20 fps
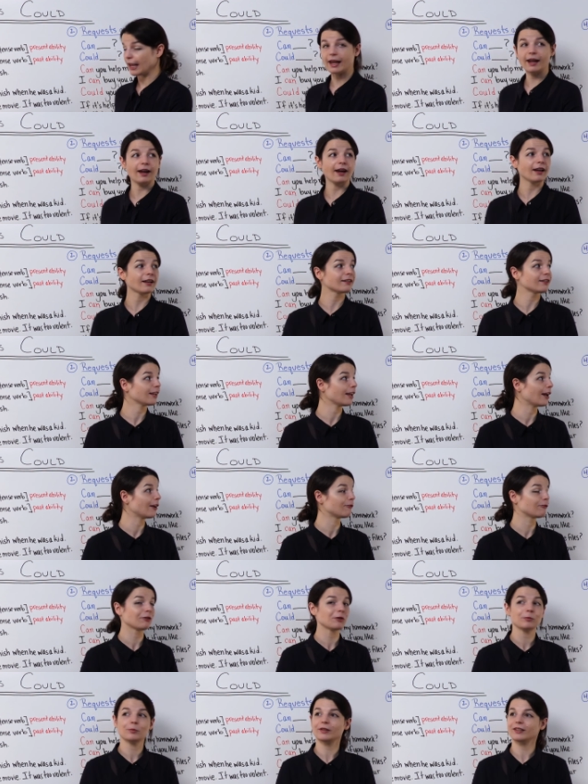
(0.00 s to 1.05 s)
and
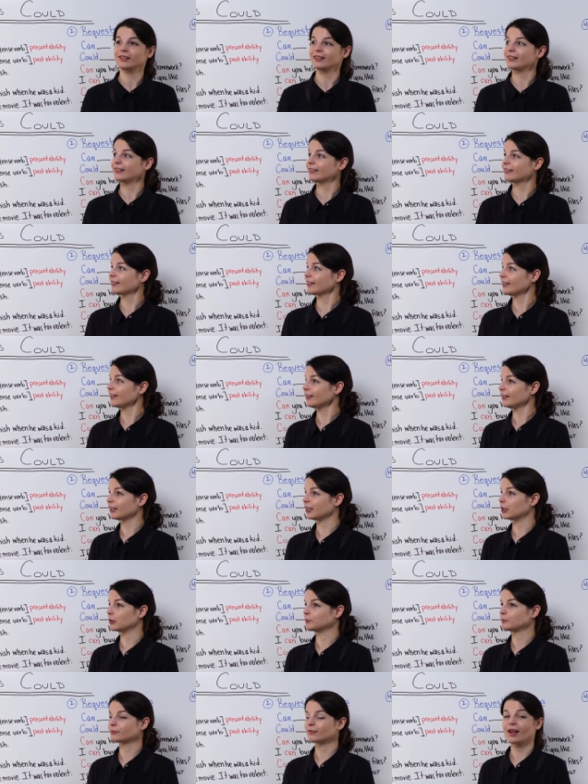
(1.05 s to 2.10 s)
everybody is
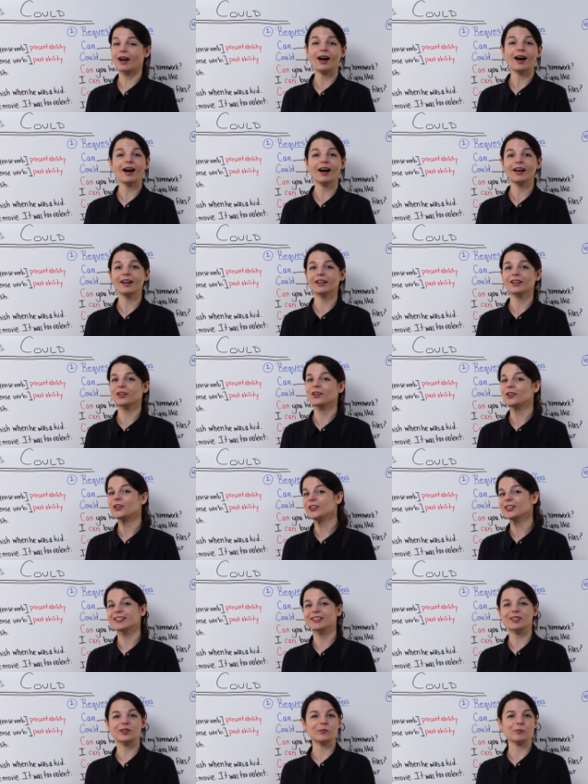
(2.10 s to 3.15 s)
here. I
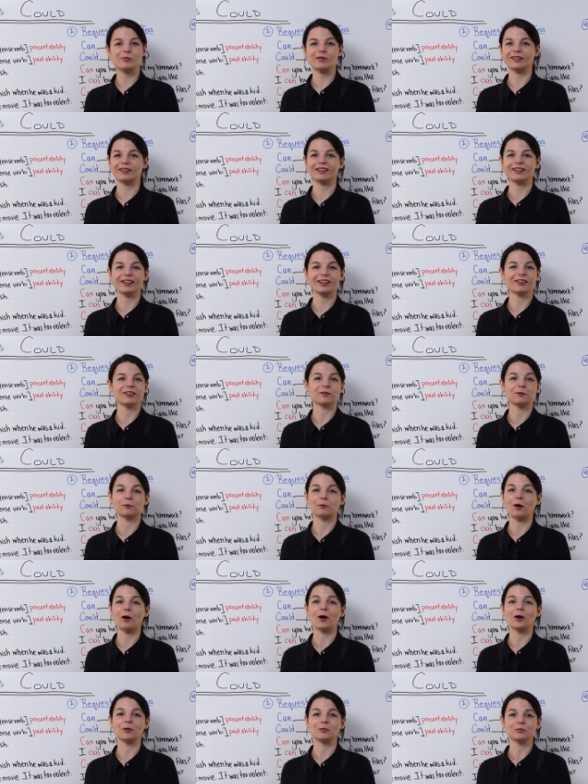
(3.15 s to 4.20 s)
couldn't be in the
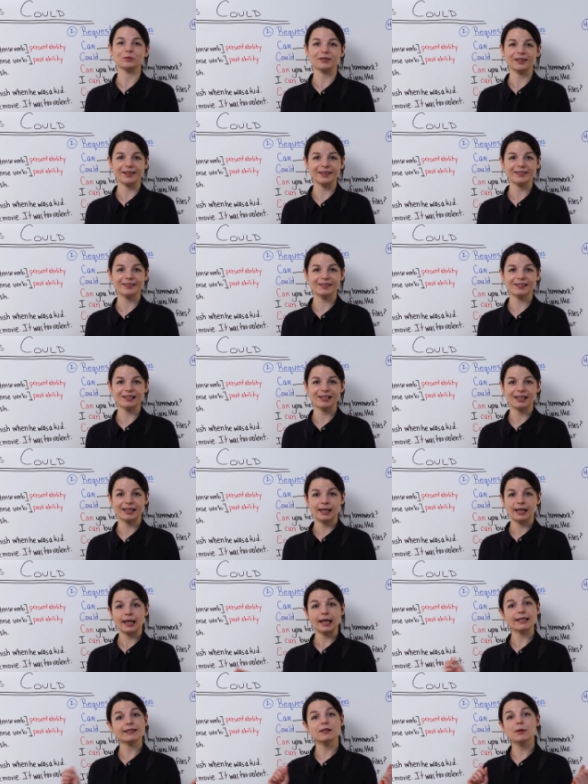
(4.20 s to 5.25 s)
wrong place.
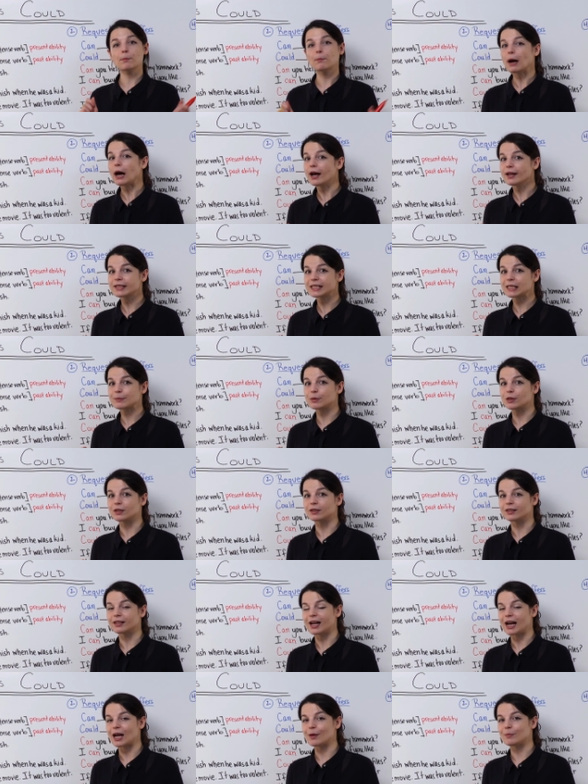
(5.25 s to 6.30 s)
It's impossible
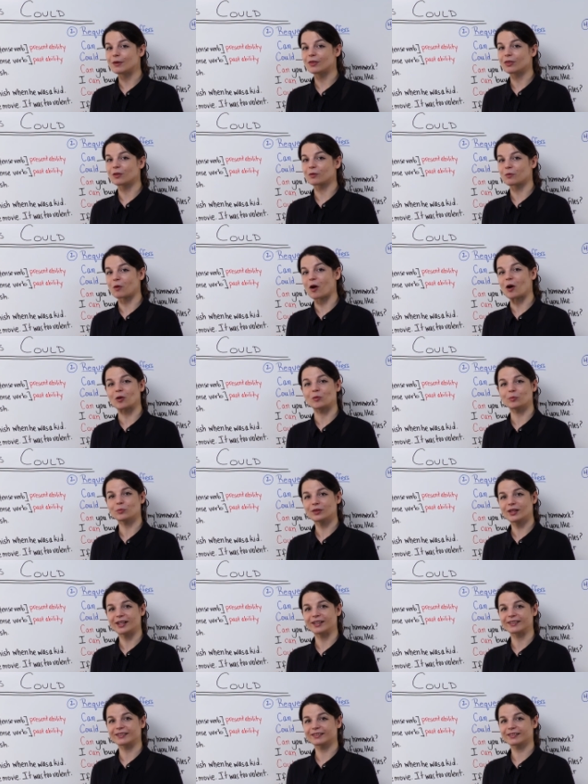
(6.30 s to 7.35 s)
I'm in the wrong
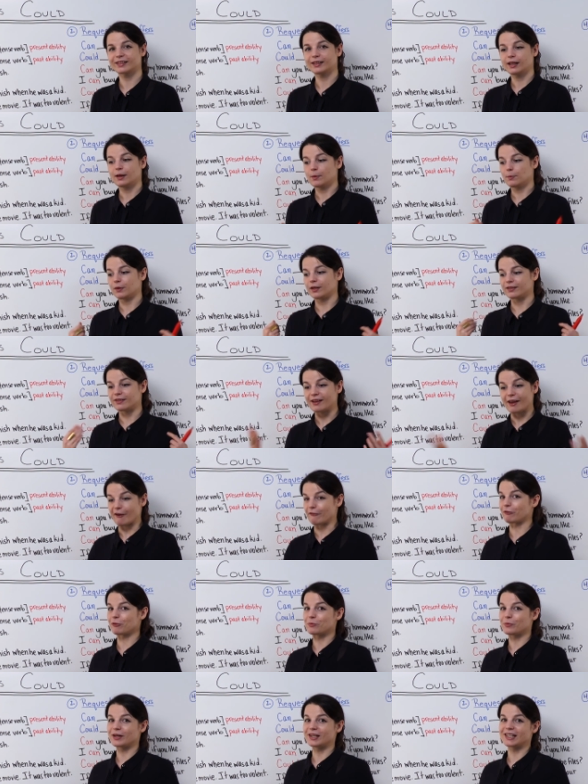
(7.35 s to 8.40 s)
place because
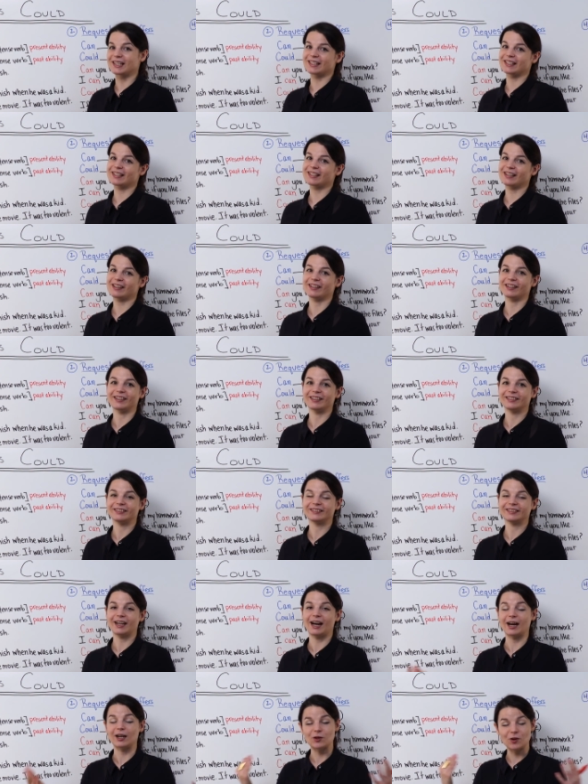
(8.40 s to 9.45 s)
everybody is here.
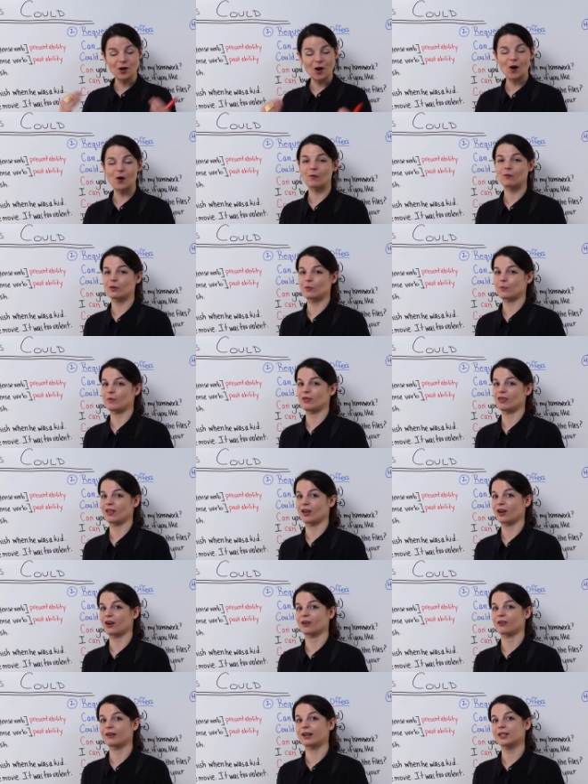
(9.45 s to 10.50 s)
I know I'm in the
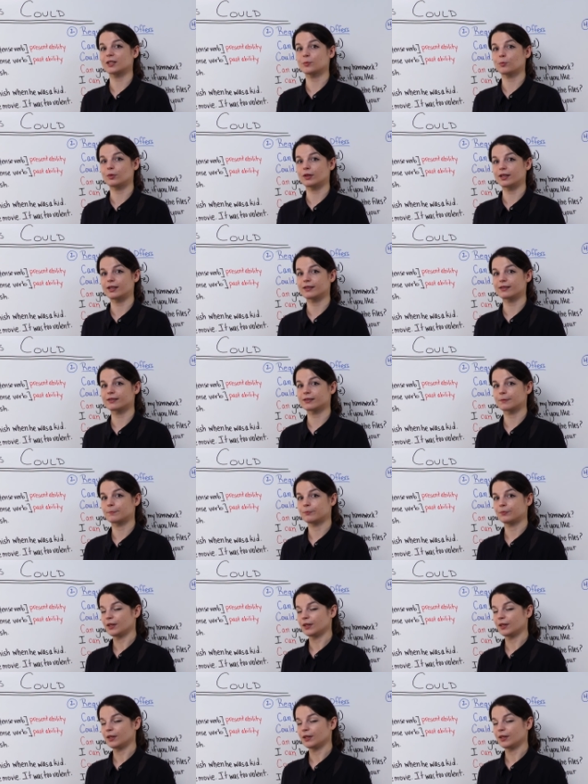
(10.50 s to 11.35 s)
correct place.